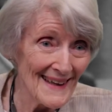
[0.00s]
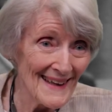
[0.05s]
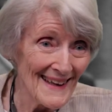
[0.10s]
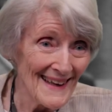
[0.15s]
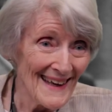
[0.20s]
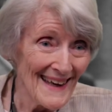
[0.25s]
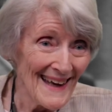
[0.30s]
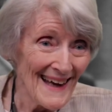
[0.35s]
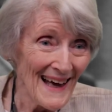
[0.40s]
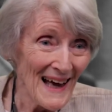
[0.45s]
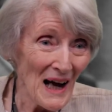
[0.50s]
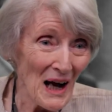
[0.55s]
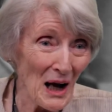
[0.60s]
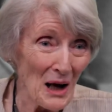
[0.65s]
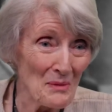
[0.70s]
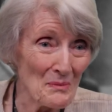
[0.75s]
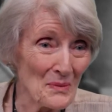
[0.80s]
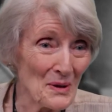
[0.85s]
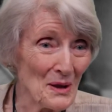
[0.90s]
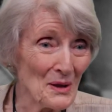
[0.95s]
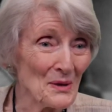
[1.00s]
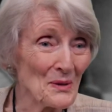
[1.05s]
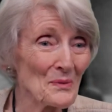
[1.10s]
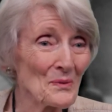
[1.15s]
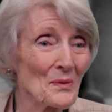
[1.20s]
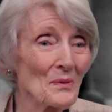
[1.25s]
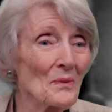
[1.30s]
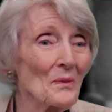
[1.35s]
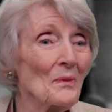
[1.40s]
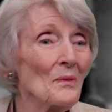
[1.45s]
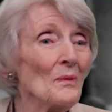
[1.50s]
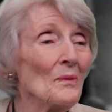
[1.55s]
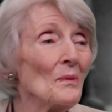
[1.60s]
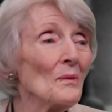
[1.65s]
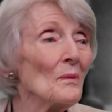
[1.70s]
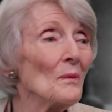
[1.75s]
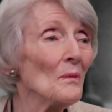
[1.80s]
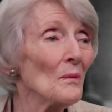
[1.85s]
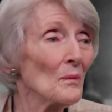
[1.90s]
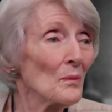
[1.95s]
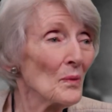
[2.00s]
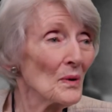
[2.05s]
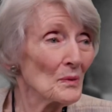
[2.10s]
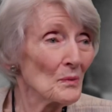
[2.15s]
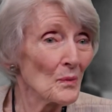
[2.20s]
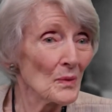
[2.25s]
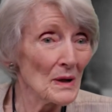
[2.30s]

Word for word: Hmm. I mean, when